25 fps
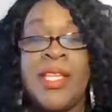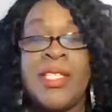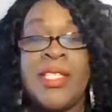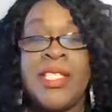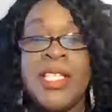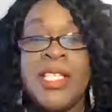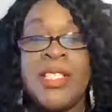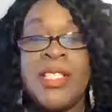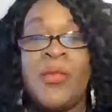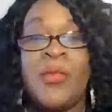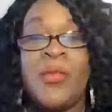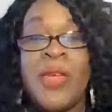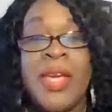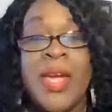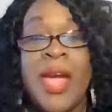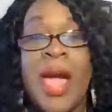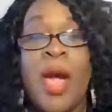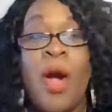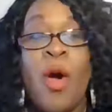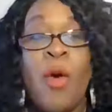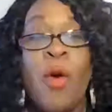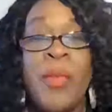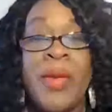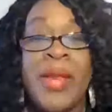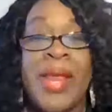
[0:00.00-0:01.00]
just via
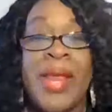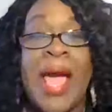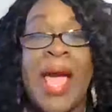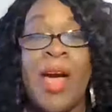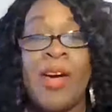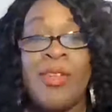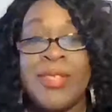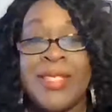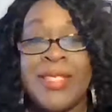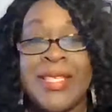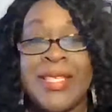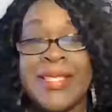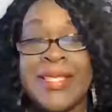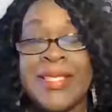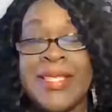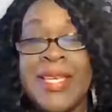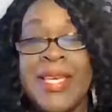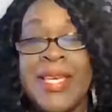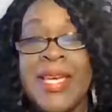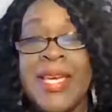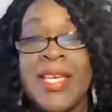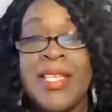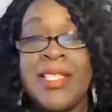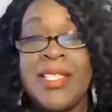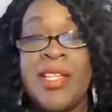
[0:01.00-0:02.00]
open houses.
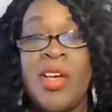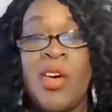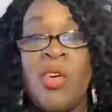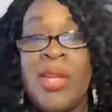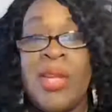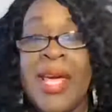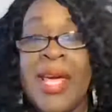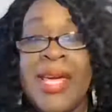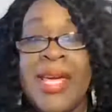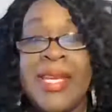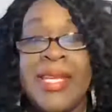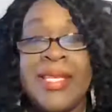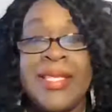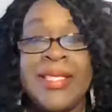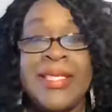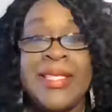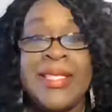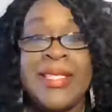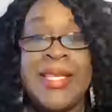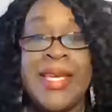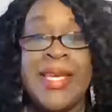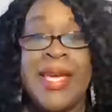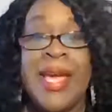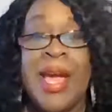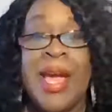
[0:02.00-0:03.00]
So ladies,
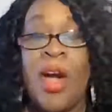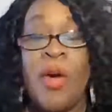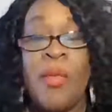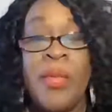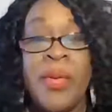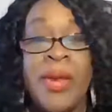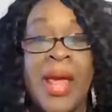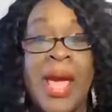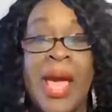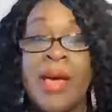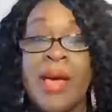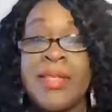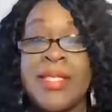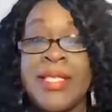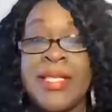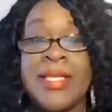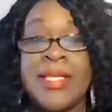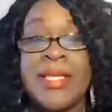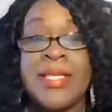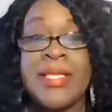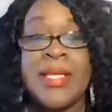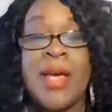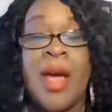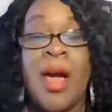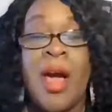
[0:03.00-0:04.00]
open houses
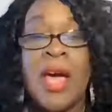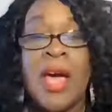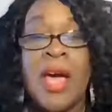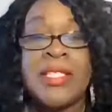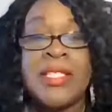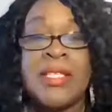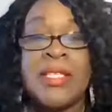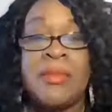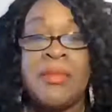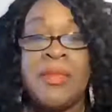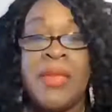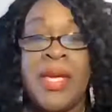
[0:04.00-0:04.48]
is awesome.